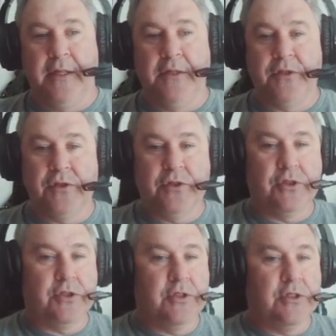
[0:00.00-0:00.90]
this
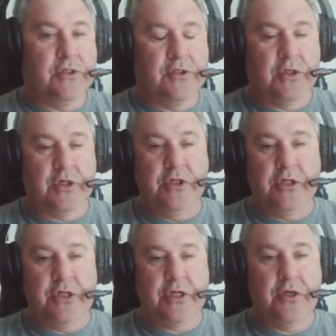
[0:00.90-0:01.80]
is a
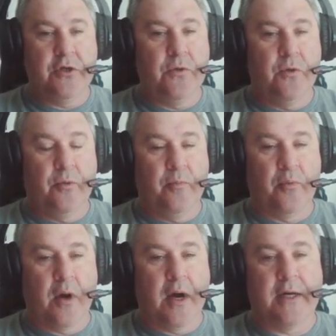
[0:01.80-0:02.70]
continual
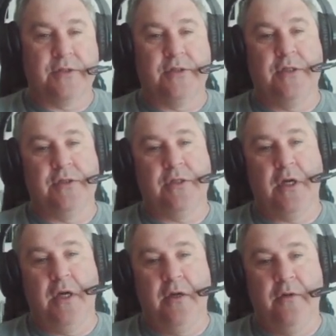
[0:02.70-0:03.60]
process
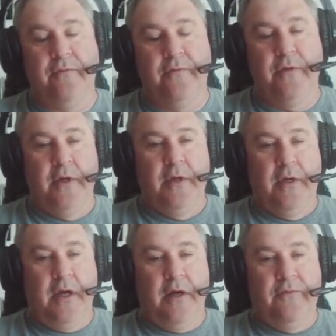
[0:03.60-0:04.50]
of
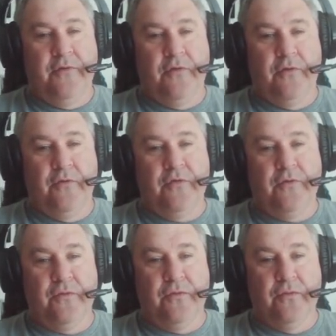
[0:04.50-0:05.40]
sort of
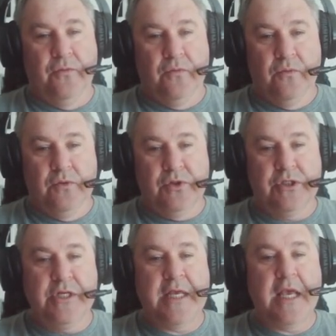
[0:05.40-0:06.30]

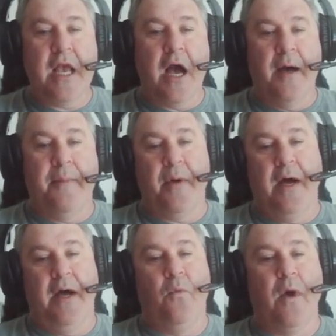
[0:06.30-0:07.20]
sneaking up
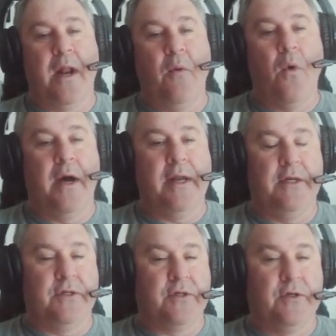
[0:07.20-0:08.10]
on what I want in
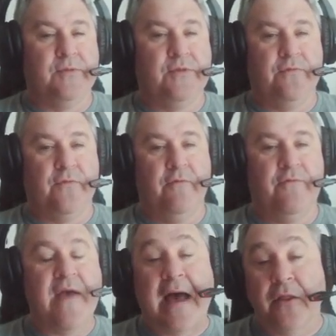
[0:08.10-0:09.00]
terms of
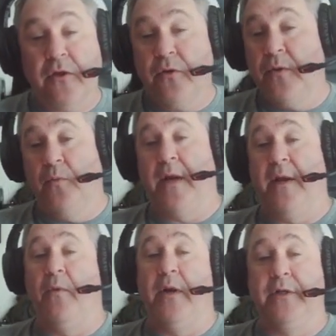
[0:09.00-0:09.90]
value, and what I want in